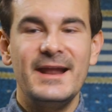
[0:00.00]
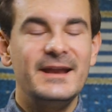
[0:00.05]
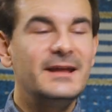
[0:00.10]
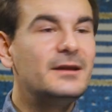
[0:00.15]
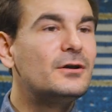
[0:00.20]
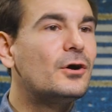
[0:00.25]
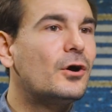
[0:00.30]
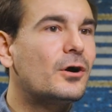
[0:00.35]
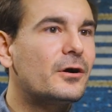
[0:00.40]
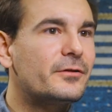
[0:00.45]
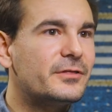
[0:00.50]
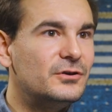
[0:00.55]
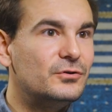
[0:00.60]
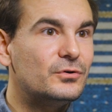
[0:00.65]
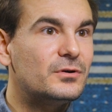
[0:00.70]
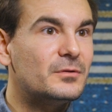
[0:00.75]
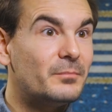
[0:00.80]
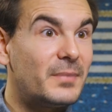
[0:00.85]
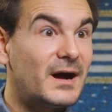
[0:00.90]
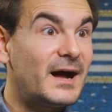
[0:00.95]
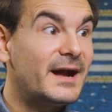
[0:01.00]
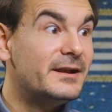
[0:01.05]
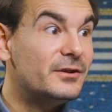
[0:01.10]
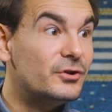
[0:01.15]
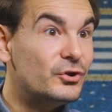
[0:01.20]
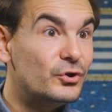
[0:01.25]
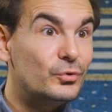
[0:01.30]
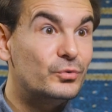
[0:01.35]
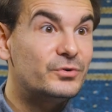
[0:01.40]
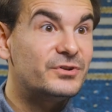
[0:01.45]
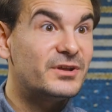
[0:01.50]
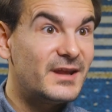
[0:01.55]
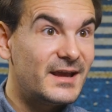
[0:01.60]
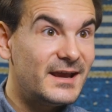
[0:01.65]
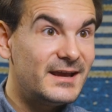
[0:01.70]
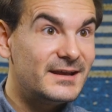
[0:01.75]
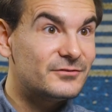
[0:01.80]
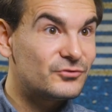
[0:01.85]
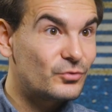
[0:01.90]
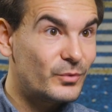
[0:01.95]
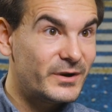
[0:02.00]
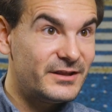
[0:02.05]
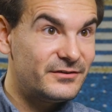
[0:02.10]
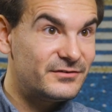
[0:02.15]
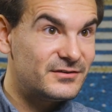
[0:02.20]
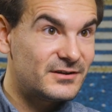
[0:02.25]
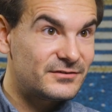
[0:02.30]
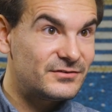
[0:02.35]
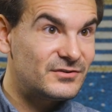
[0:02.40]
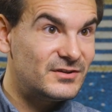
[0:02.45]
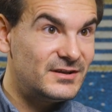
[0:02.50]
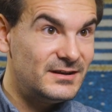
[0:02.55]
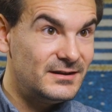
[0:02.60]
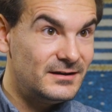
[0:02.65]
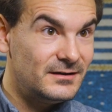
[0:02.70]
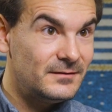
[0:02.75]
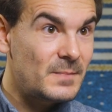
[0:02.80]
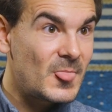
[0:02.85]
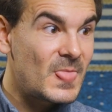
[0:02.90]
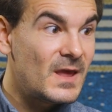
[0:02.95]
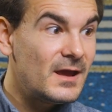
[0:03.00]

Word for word: any car that you can buy new today in 2016,